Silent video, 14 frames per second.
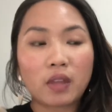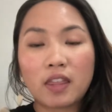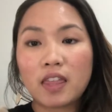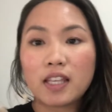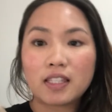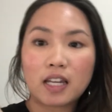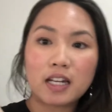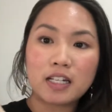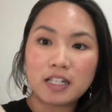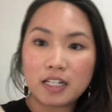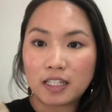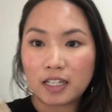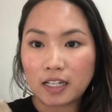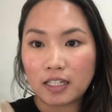things that I
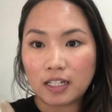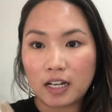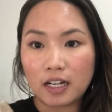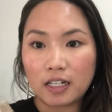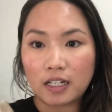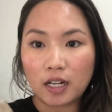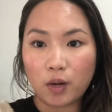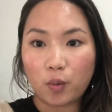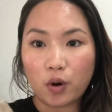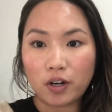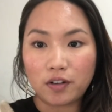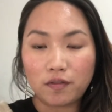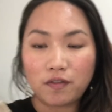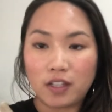needed to get done and I
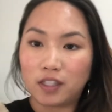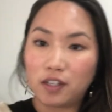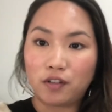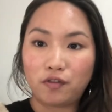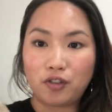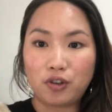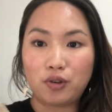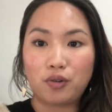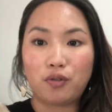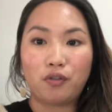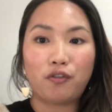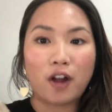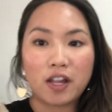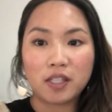wanted to visit a few
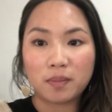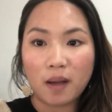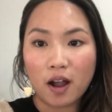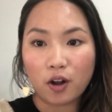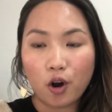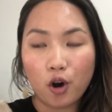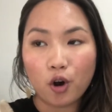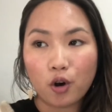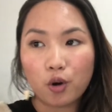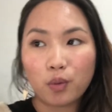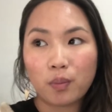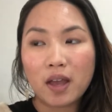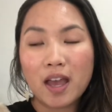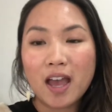friends back
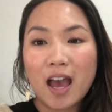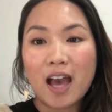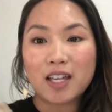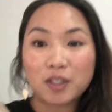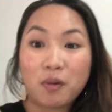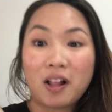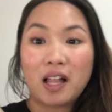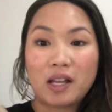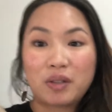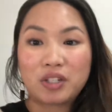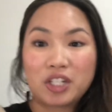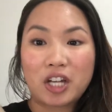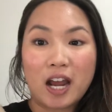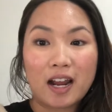home as well
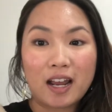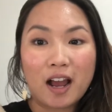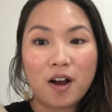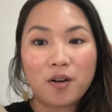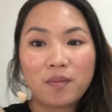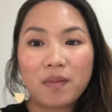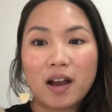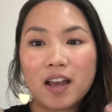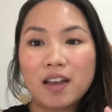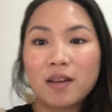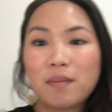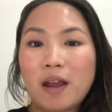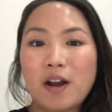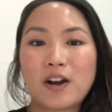as check out my
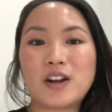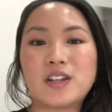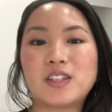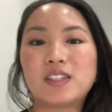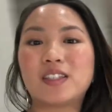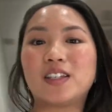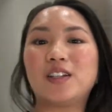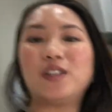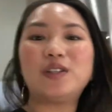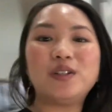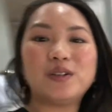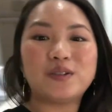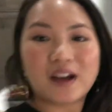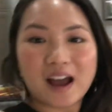parents'
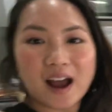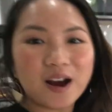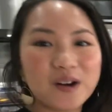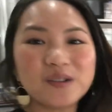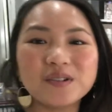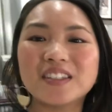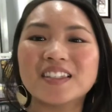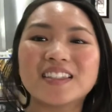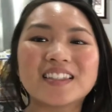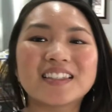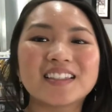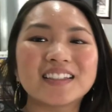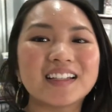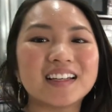new house.
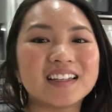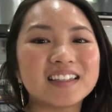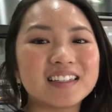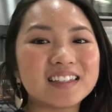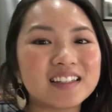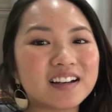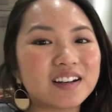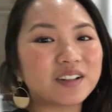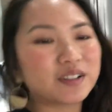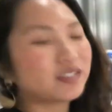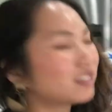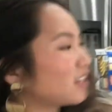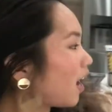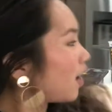So
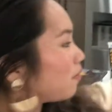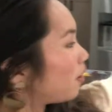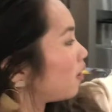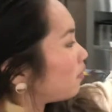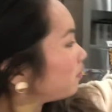say hi, Mom.